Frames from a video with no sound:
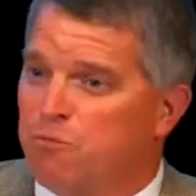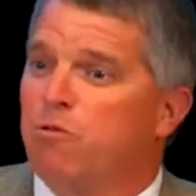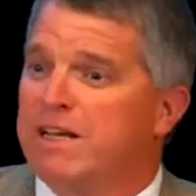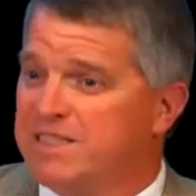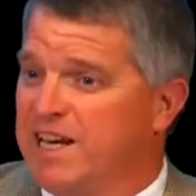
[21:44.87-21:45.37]

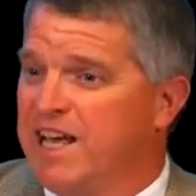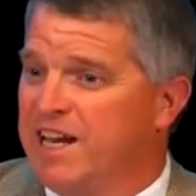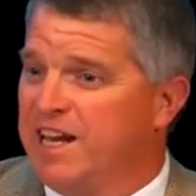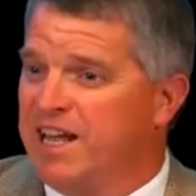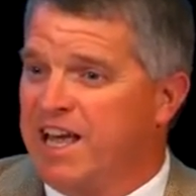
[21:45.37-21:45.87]

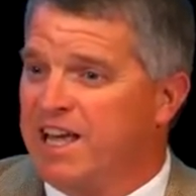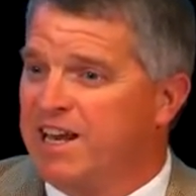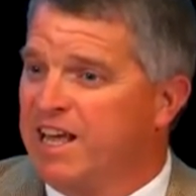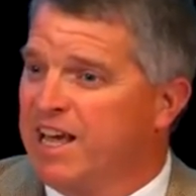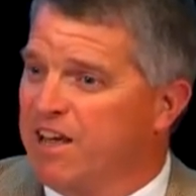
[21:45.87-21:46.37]
resonated, and
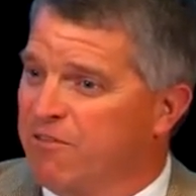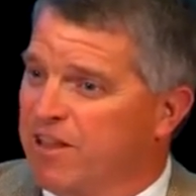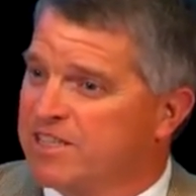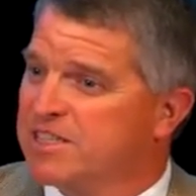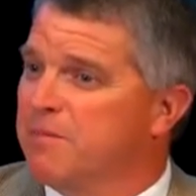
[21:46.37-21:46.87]

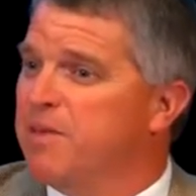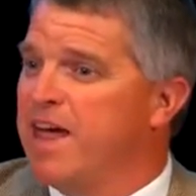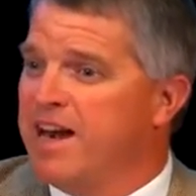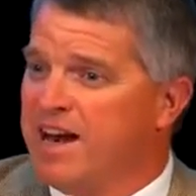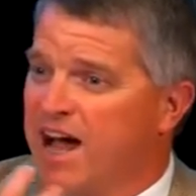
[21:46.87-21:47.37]
really some of
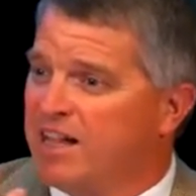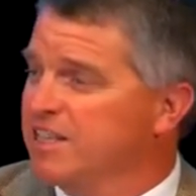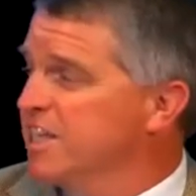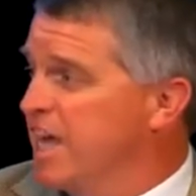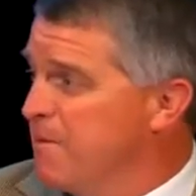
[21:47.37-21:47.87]
that
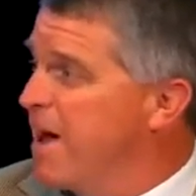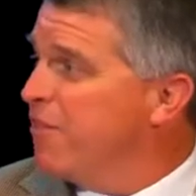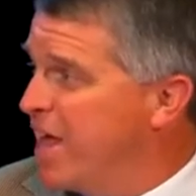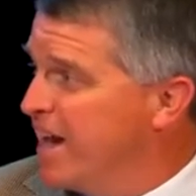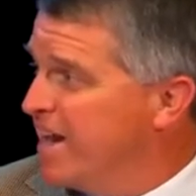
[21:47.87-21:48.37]
knowledge came
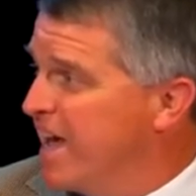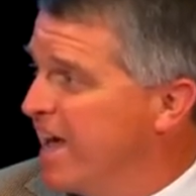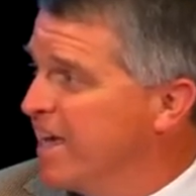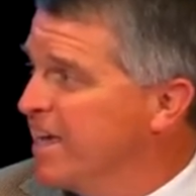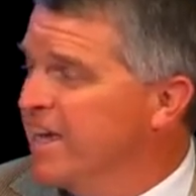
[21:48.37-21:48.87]
out that
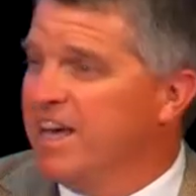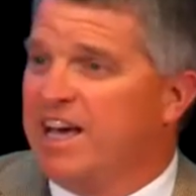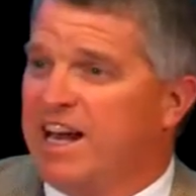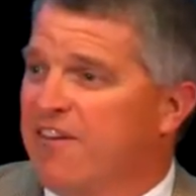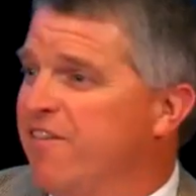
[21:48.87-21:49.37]
day.
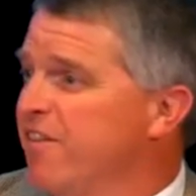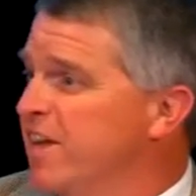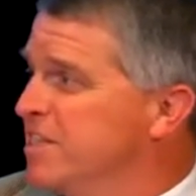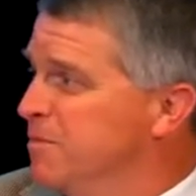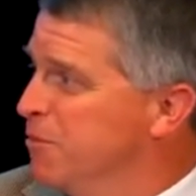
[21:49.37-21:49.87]
And I found
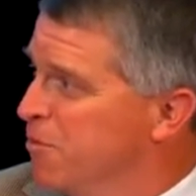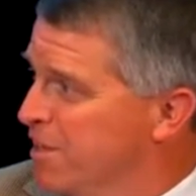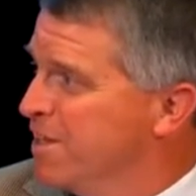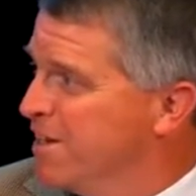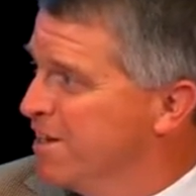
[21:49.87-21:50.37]
that to be one
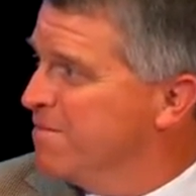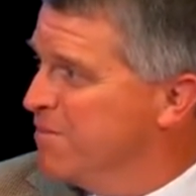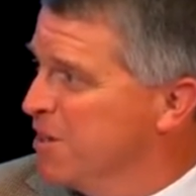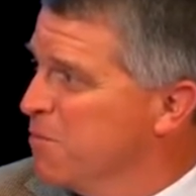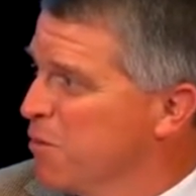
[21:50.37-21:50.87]
of the
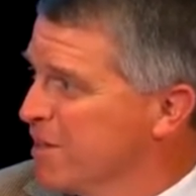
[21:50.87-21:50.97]
more